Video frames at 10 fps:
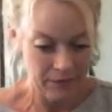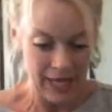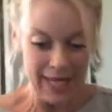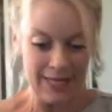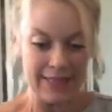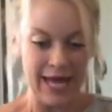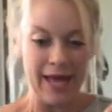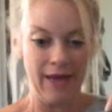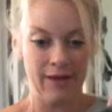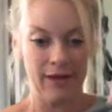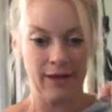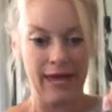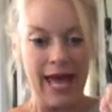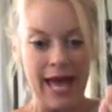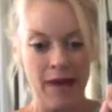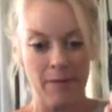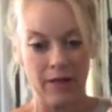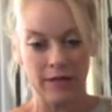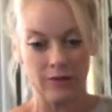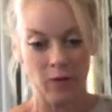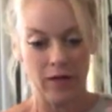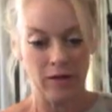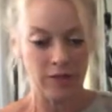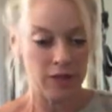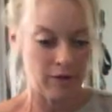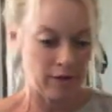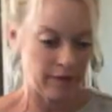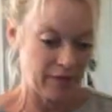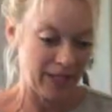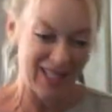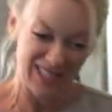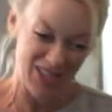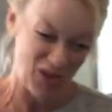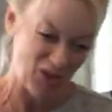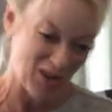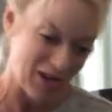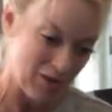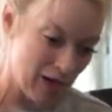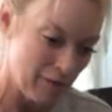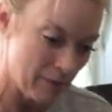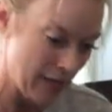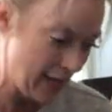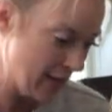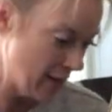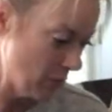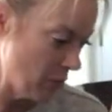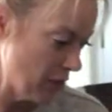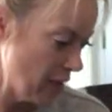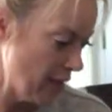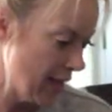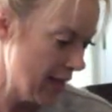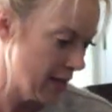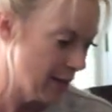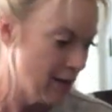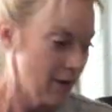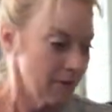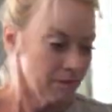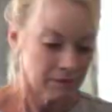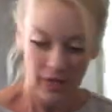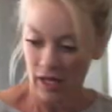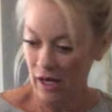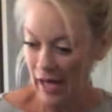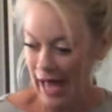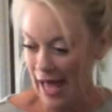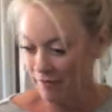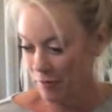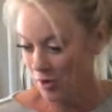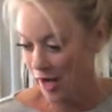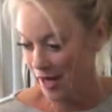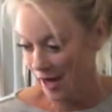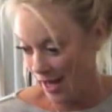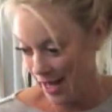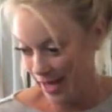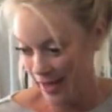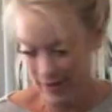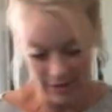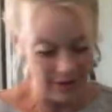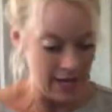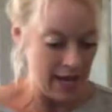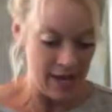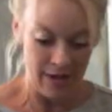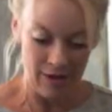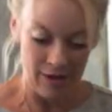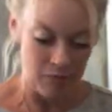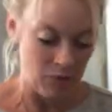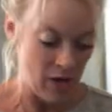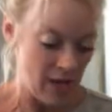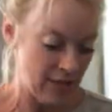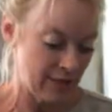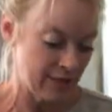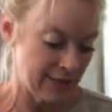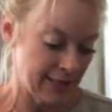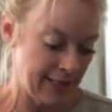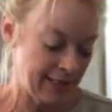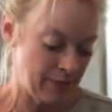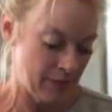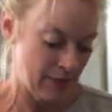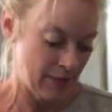as a cap as well. So if it gets cold, I'll cover my head up with all that. I have a bra to hike and a bra to sleep.